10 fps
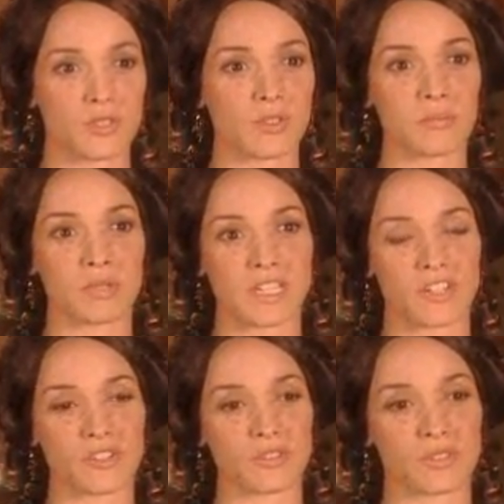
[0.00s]
so that
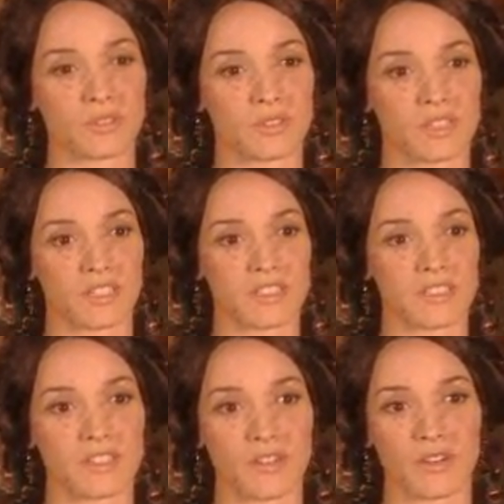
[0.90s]
potential suitors can
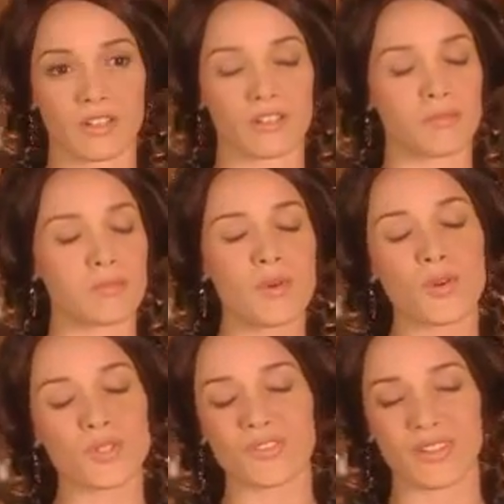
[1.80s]
see her in her
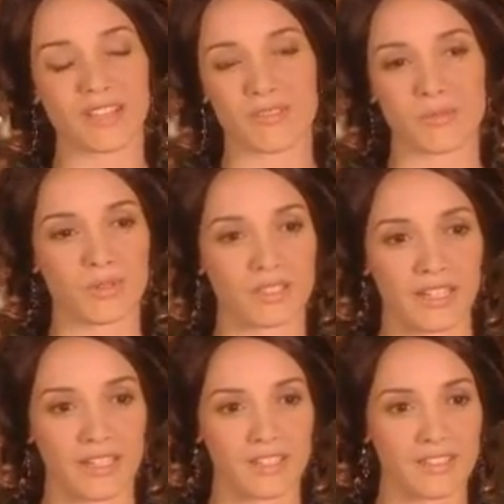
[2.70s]
most favorable
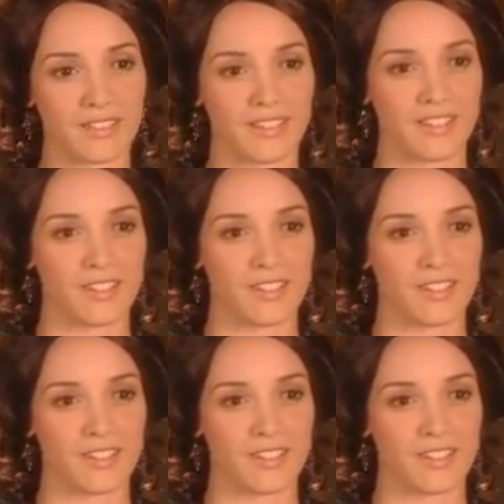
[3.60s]
light,